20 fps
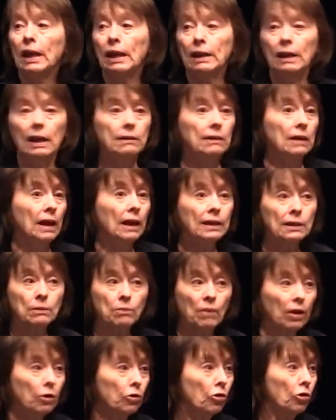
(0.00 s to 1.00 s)
And I, I
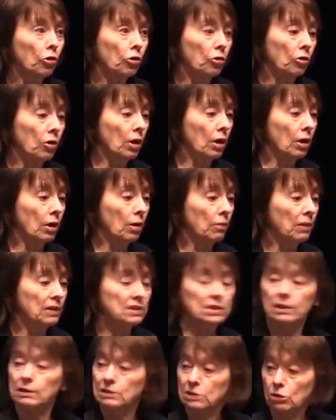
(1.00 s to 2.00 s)
admired her. Um,
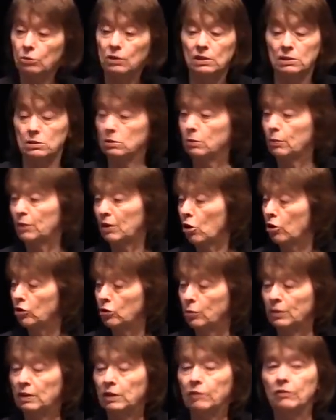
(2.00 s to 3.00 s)
it's, it's, it's going to be hard
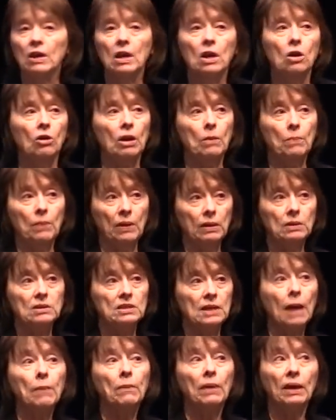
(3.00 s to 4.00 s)
to believe, okay, but
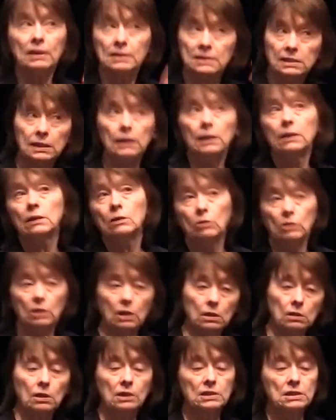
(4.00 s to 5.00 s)
Time Magazine,
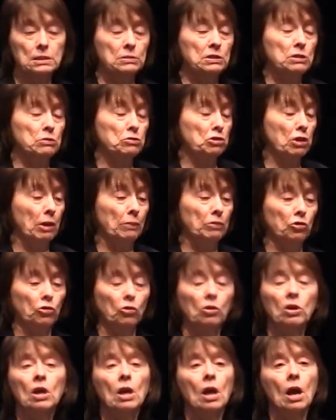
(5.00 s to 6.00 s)
that yes, I subscribed
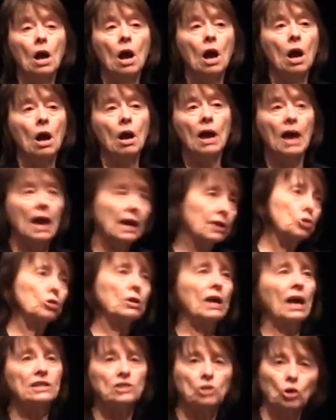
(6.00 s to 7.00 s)
to, uh,
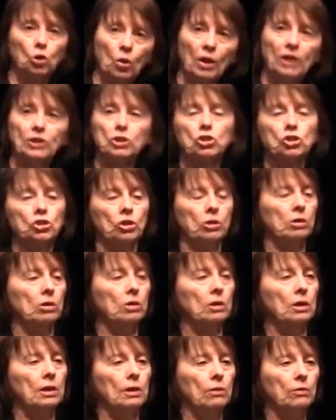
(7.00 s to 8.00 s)
actually asked the question,
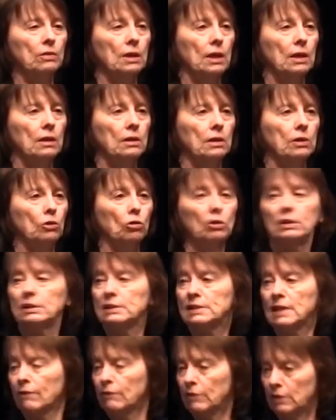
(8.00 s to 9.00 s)
okay, in the early
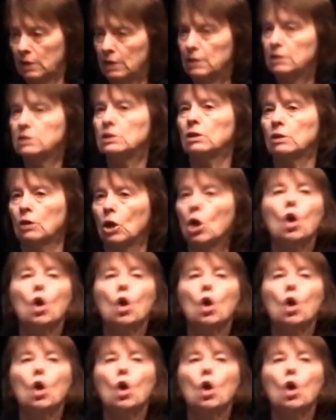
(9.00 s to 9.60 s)
'70s,